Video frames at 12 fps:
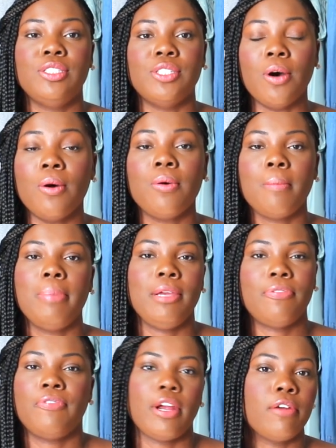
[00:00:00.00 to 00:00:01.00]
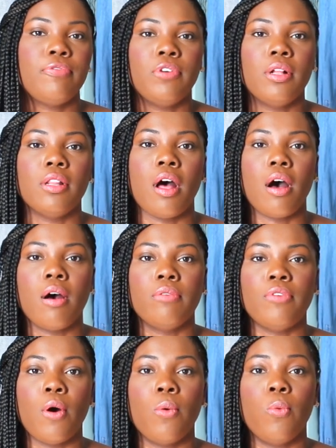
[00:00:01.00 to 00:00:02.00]
don't be fearful
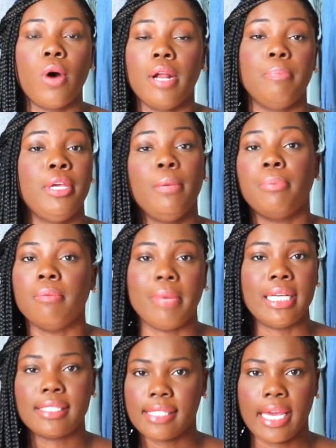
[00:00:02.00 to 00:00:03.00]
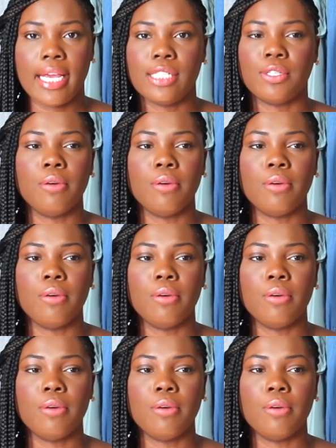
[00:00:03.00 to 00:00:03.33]
of what people may say.